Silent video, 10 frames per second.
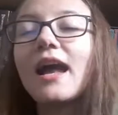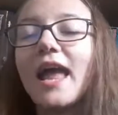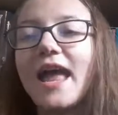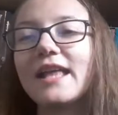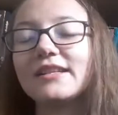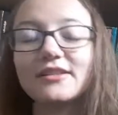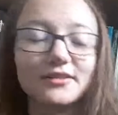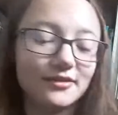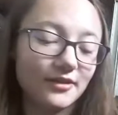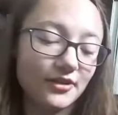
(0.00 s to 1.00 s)
And
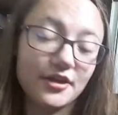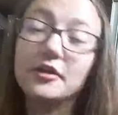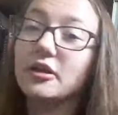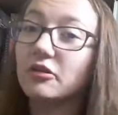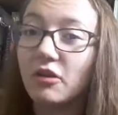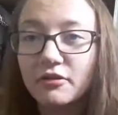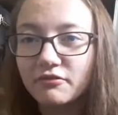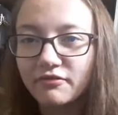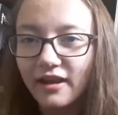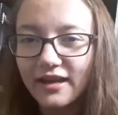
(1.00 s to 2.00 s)
they're a lot of
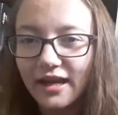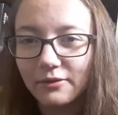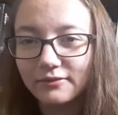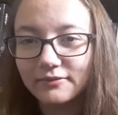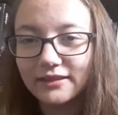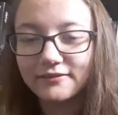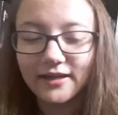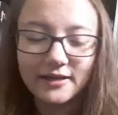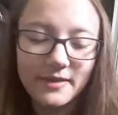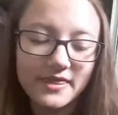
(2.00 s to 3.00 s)
fun. I would really
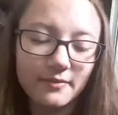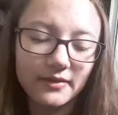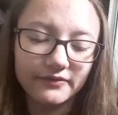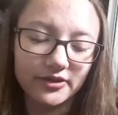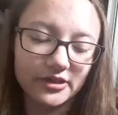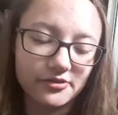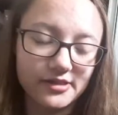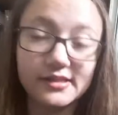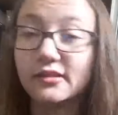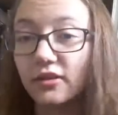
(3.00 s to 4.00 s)
recommend them if you're
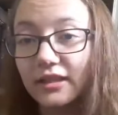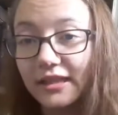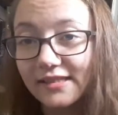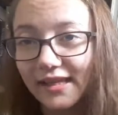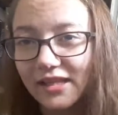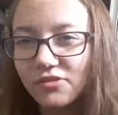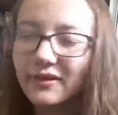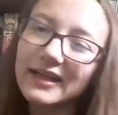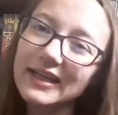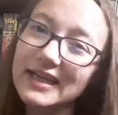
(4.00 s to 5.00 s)
interested in looking at science
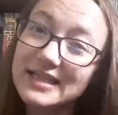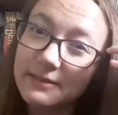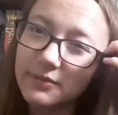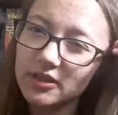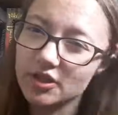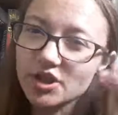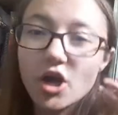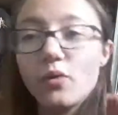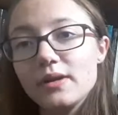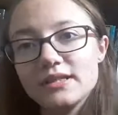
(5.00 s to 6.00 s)
writing and dipping your
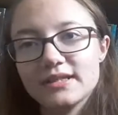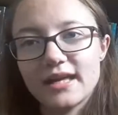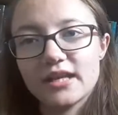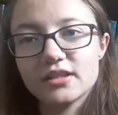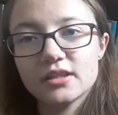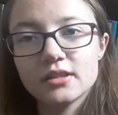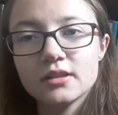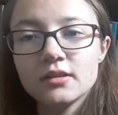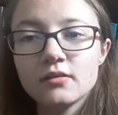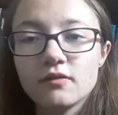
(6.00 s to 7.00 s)
toe into that
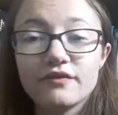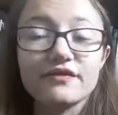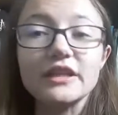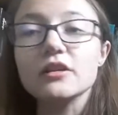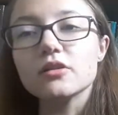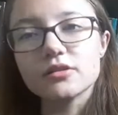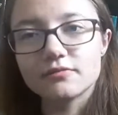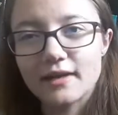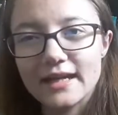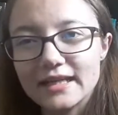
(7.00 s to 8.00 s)
field
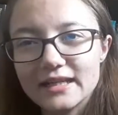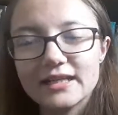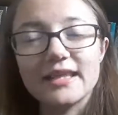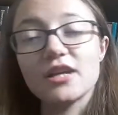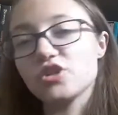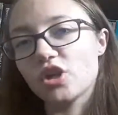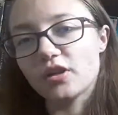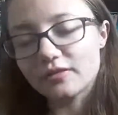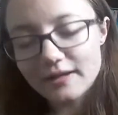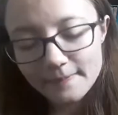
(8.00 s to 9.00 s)
of writing and that
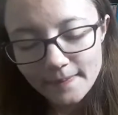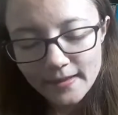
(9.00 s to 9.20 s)
genre.